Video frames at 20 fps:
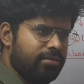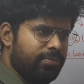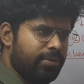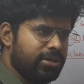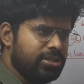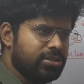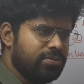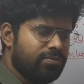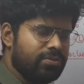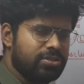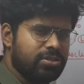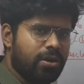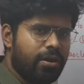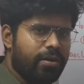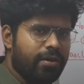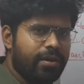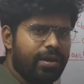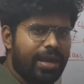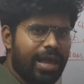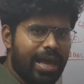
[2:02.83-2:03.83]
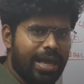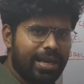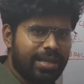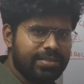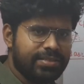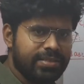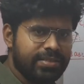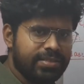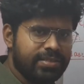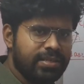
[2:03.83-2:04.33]
patient was started on
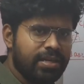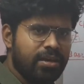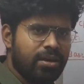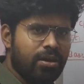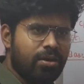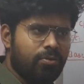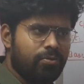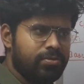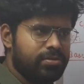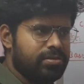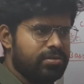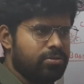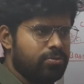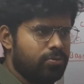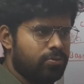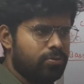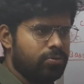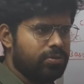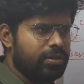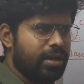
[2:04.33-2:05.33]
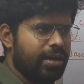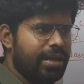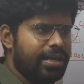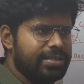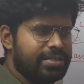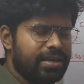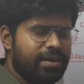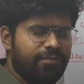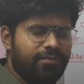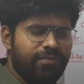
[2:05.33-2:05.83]
dialysis once two to three
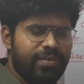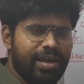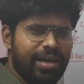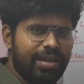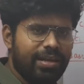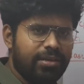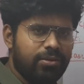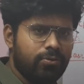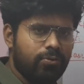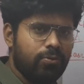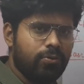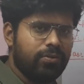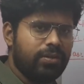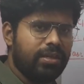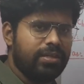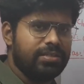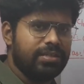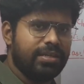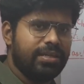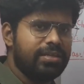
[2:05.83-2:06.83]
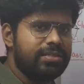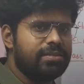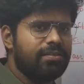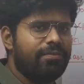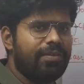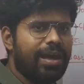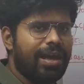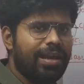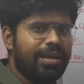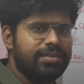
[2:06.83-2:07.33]
days of two to three sittings
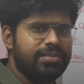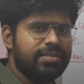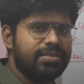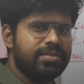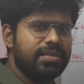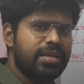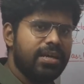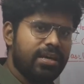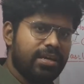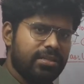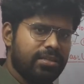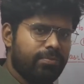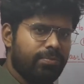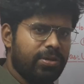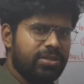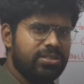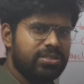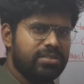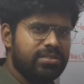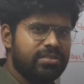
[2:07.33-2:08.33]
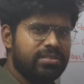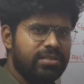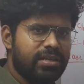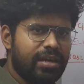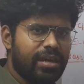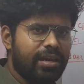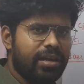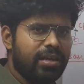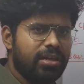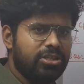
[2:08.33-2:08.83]
of dialysis the patient's
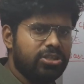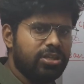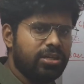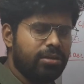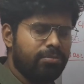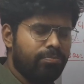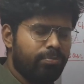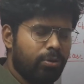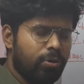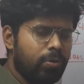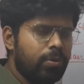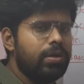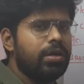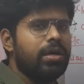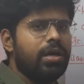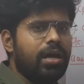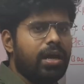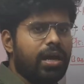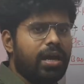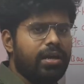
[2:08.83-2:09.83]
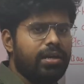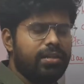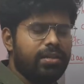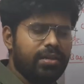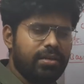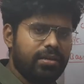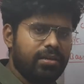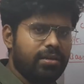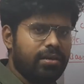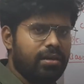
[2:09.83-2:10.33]
general condition improved and
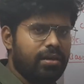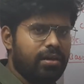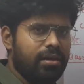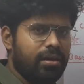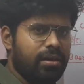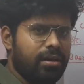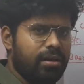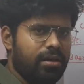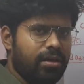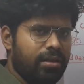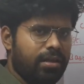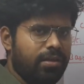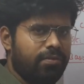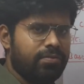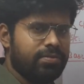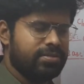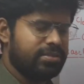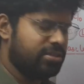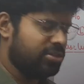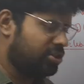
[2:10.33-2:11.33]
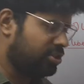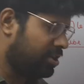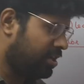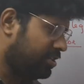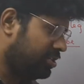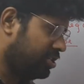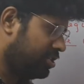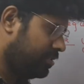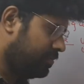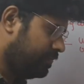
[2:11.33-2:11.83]
then uh, he was
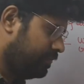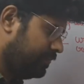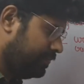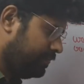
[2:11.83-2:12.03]
discharged